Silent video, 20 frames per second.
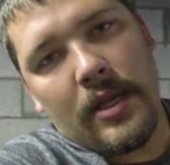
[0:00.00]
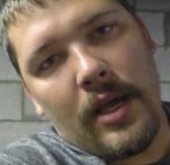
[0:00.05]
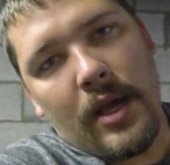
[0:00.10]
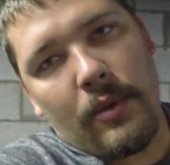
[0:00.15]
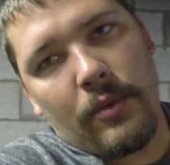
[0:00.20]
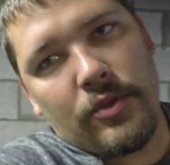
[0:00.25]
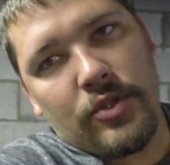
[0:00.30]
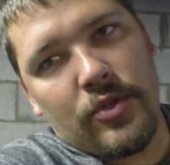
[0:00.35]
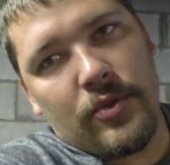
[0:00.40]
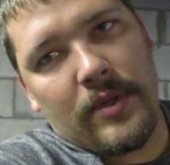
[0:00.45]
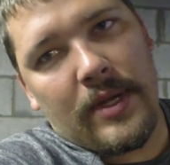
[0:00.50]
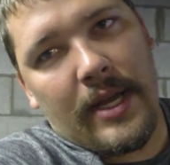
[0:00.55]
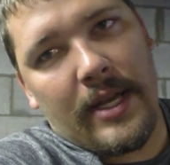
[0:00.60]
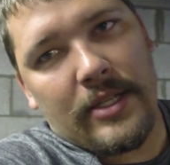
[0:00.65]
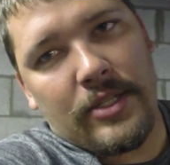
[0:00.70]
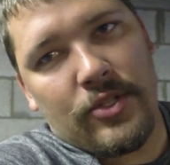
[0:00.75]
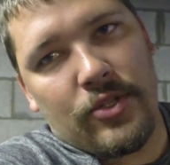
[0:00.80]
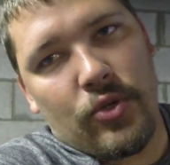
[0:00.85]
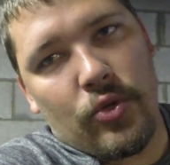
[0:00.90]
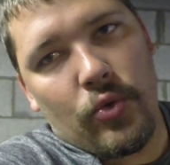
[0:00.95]
I want you
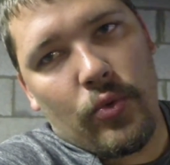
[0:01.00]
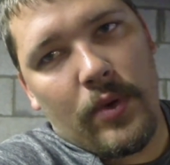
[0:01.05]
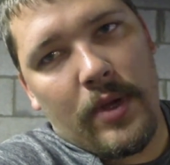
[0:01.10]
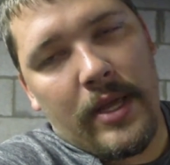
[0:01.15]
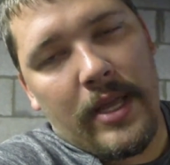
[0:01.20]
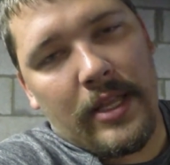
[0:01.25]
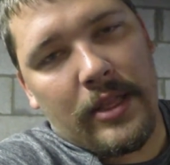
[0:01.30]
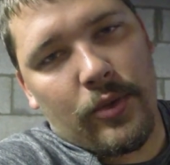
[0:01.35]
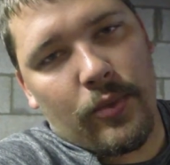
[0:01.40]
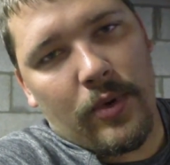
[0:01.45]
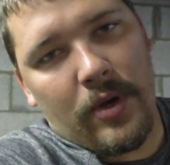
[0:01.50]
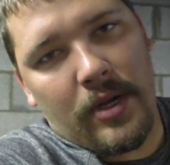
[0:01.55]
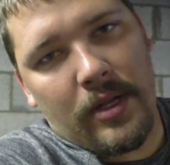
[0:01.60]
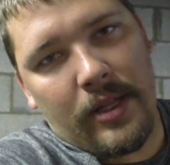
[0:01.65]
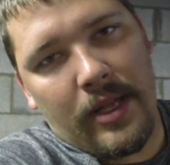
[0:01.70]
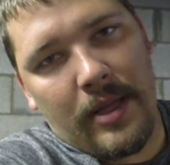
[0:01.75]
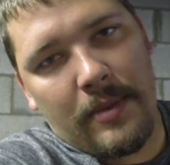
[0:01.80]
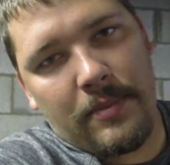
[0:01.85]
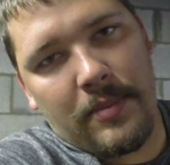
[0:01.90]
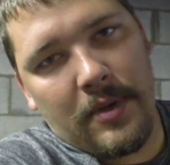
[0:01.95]
guys to hit the
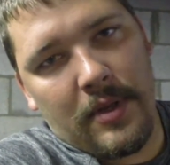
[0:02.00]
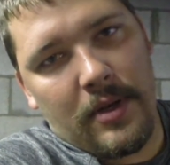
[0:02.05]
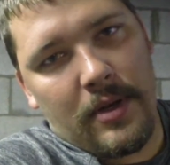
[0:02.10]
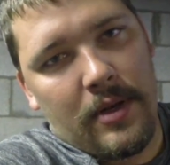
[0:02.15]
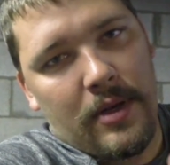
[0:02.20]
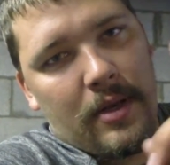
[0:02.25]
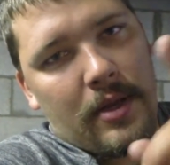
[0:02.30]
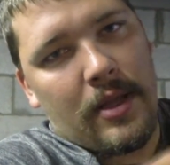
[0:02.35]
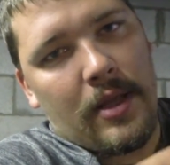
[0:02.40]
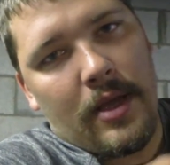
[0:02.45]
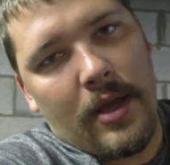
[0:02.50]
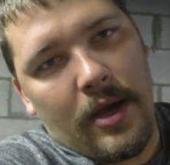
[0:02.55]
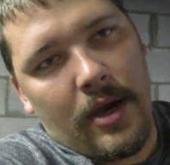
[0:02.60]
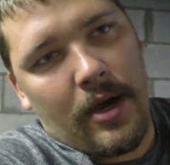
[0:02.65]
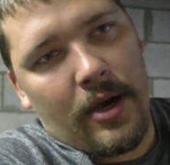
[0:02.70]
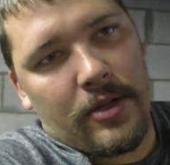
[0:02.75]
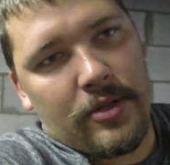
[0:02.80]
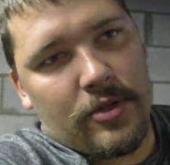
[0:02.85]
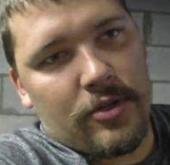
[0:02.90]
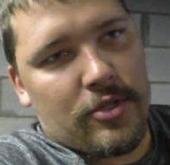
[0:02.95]
recline button
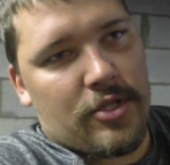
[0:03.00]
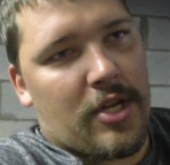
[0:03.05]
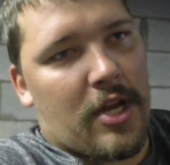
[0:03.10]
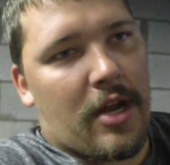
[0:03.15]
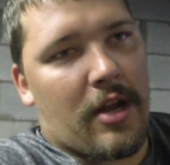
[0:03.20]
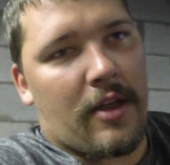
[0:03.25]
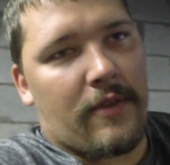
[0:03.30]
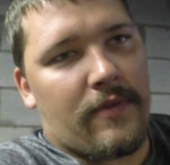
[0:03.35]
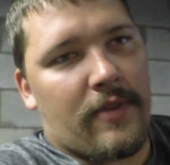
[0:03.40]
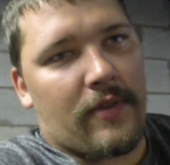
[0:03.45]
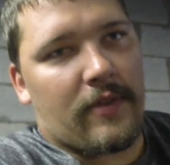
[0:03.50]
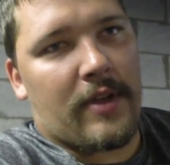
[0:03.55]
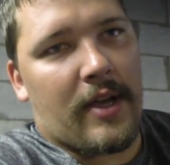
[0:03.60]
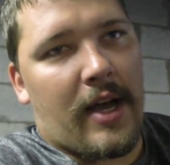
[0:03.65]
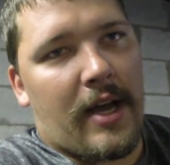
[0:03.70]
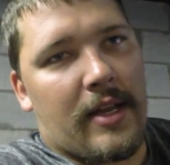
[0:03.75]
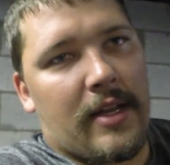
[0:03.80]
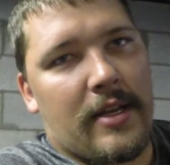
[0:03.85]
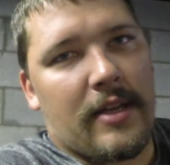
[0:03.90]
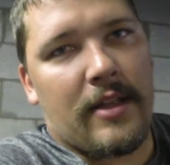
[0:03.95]
on your chair if you've
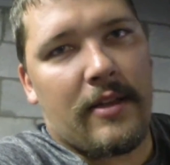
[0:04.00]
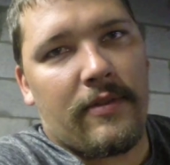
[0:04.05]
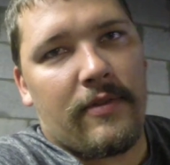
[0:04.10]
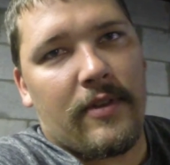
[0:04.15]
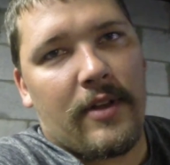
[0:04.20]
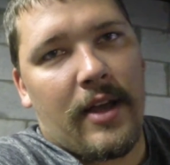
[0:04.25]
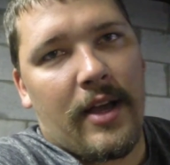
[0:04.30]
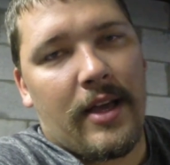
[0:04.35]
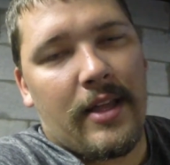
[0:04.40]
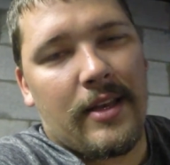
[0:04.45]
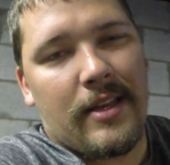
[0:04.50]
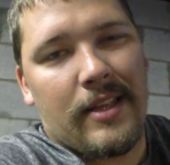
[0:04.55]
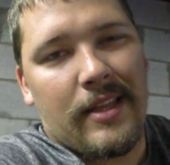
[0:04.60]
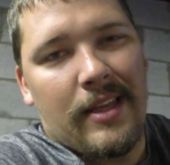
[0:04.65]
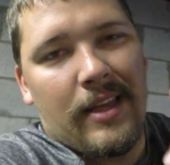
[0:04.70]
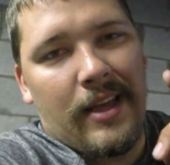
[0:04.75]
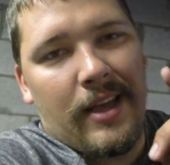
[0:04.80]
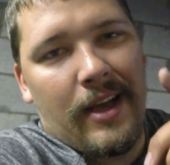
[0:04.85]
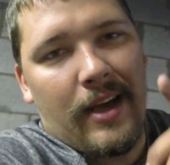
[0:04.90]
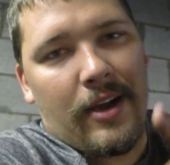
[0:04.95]
got it. If not,
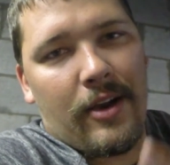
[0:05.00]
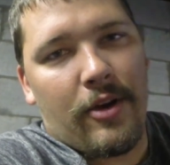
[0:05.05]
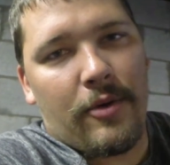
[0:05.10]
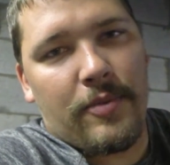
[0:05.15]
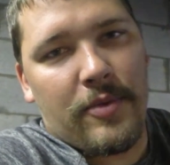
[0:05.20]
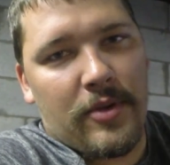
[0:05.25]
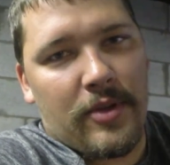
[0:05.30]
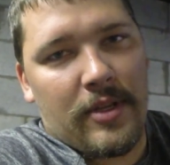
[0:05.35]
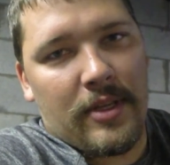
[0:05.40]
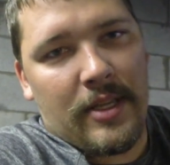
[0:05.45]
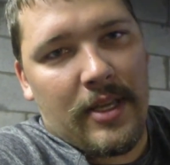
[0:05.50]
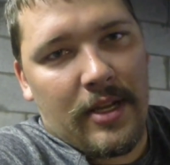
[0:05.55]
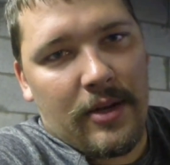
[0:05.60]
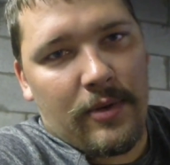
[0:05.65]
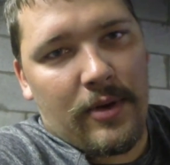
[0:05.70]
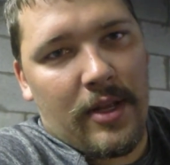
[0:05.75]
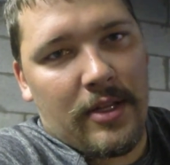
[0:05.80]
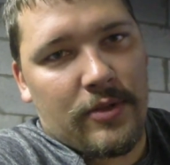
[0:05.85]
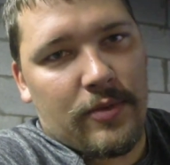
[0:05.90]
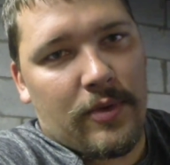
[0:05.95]
I hope you can get a
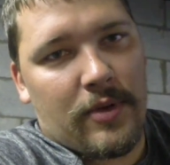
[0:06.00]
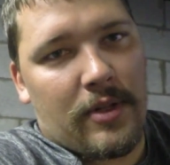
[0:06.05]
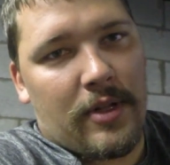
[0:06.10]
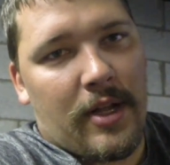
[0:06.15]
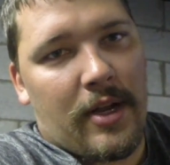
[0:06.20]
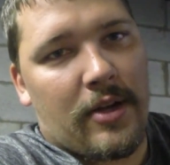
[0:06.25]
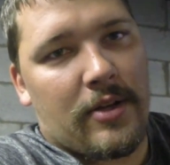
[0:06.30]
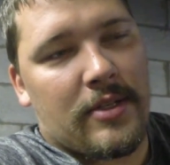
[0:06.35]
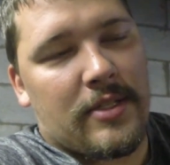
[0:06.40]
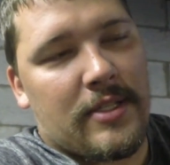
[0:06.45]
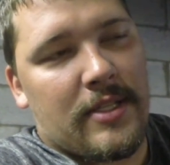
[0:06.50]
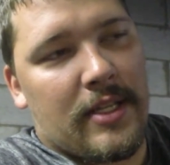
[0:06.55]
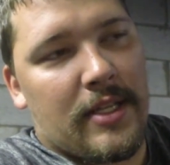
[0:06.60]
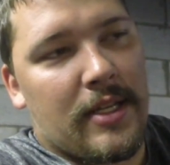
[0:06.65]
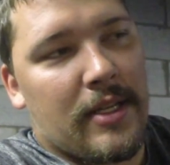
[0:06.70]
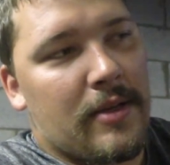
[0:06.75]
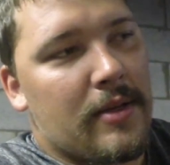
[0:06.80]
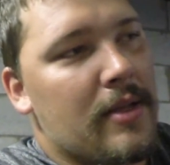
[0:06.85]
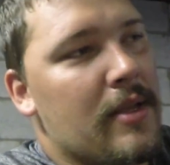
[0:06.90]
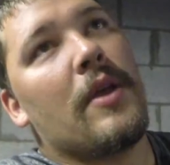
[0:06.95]
nice recliner to sit
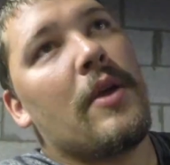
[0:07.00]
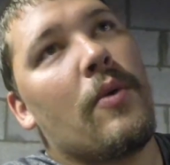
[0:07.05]
in.